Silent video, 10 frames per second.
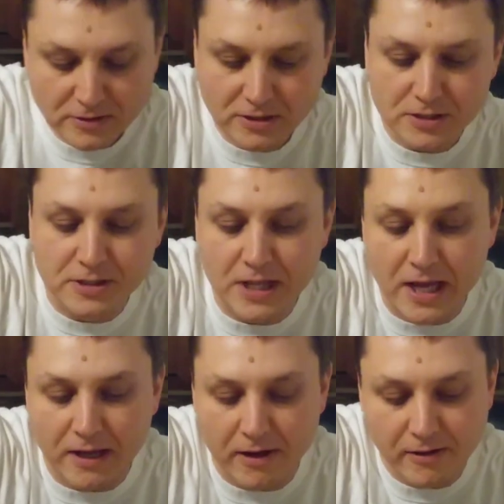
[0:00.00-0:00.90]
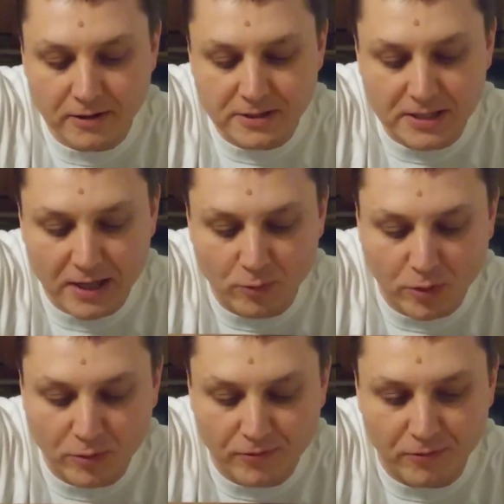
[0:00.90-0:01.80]
Let's dig. Let's dig.
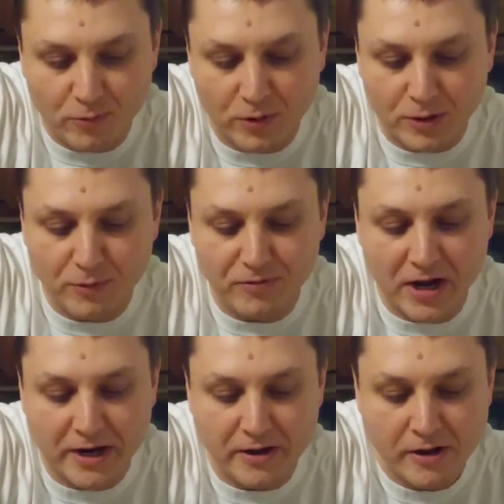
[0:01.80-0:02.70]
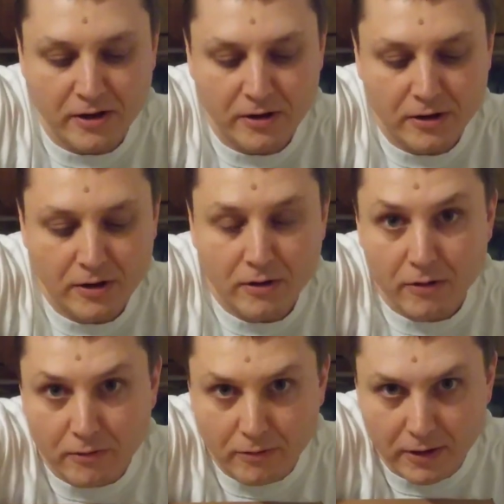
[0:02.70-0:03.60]
What can we find?
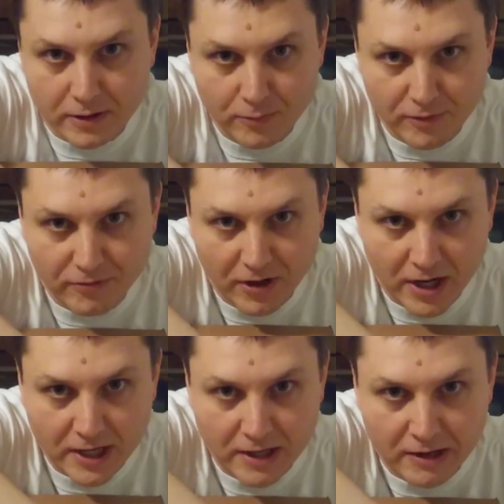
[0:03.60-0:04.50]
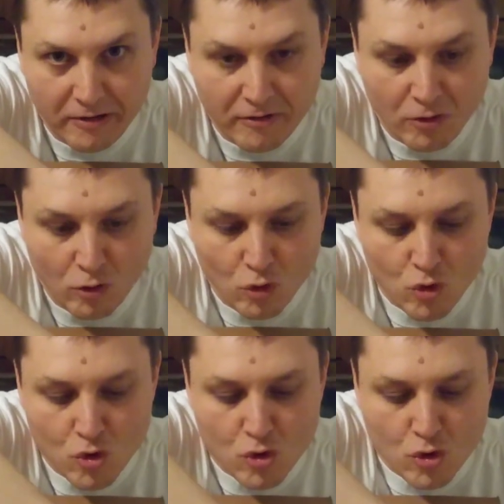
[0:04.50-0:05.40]
What can we find?
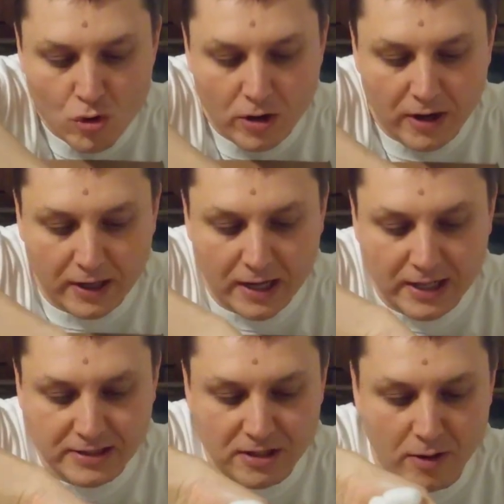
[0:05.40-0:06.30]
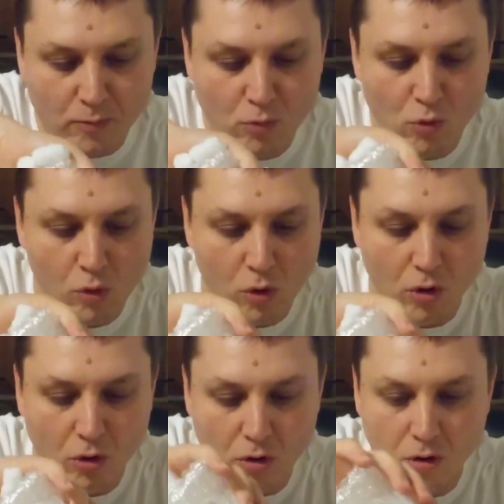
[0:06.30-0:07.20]
I got something.
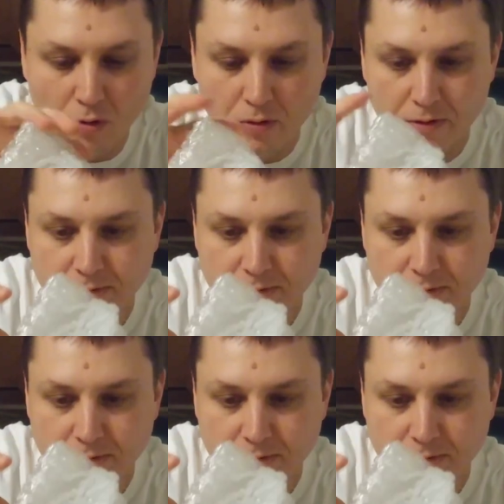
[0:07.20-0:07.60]
Whoa.